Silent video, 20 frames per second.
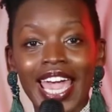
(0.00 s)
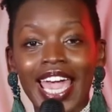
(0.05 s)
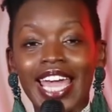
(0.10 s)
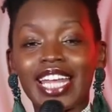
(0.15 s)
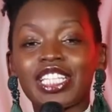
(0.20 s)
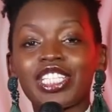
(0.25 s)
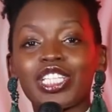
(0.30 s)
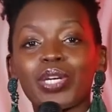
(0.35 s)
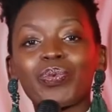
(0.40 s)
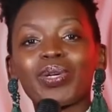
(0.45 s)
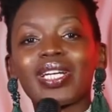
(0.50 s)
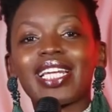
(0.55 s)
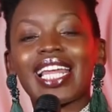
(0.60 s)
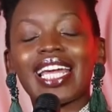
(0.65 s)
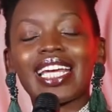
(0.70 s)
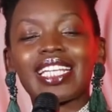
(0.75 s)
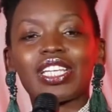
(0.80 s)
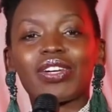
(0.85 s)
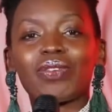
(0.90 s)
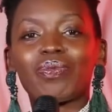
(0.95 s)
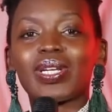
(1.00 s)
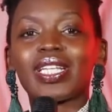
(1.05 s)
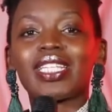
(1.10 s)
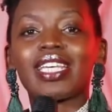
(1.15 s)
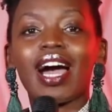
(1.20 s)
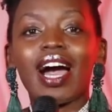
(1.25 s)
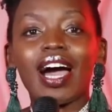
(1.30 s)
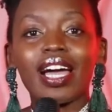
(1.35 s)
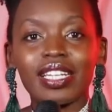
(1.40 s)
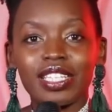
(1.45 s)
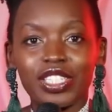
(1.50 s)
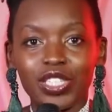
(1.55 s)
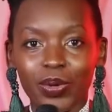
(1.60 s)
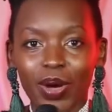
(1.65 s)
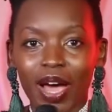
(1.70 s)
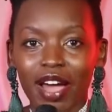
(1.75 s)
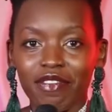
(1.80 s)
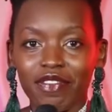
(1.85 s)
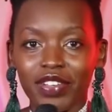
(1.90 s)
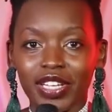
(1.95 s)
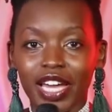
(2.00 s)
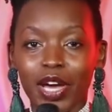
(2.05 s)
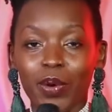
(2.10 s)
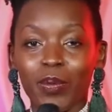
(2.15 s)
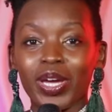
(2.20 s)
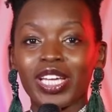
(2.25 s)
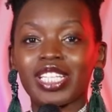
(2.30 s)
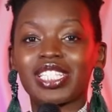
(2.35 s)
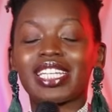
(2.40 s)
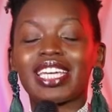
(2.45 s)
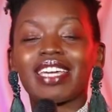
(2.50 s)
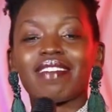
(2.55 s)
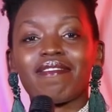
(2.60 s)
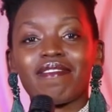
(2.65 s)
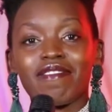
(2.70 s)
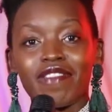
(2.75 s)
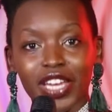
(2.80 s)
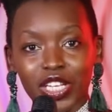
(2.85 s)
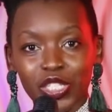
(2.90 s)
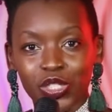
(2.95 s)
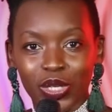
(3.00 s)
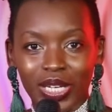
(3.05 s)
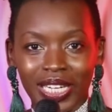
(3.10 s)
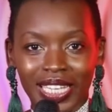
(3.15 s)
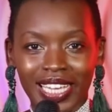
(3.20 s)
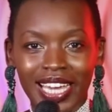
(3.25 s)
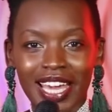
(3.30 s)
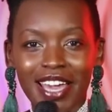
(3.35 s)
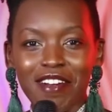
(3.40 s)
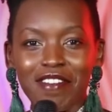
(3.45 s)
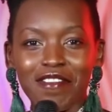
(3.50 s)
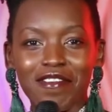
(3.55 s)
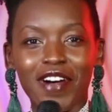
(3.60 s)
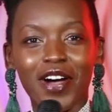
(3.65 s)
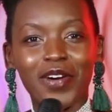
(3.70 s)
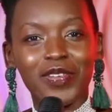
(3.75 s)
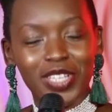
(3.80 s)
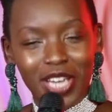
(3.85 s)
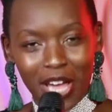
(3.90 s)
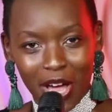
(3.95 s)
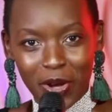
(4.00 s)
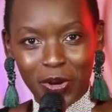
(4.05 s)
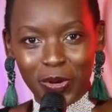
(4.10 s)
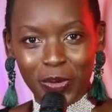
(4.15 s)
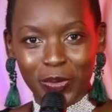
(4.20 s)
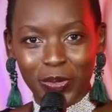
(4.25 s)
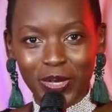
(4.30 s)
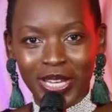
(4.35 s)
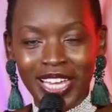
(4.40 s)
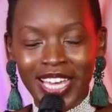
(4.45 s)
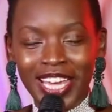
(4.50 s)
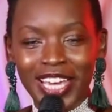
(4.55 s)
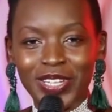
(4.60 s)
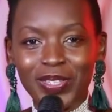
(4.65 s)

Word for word: and she would later return to Africa, where she eventually found her own.